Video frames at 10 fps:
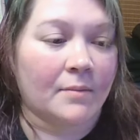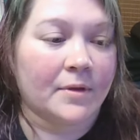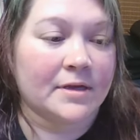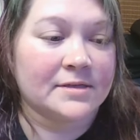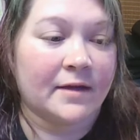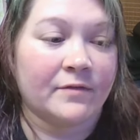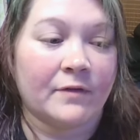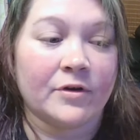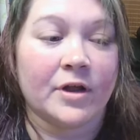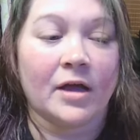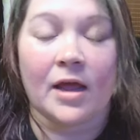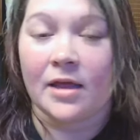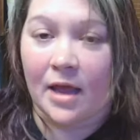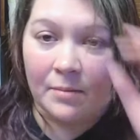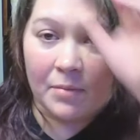because they've never done
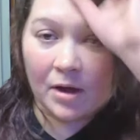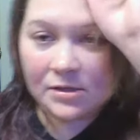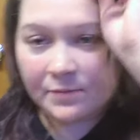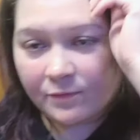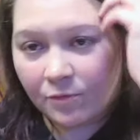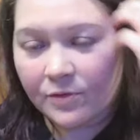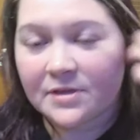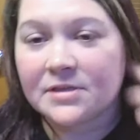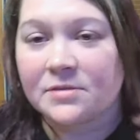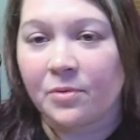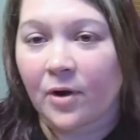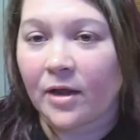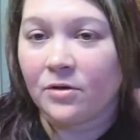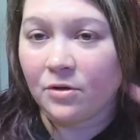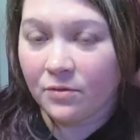a game box before. This is
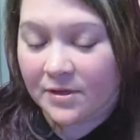brand new.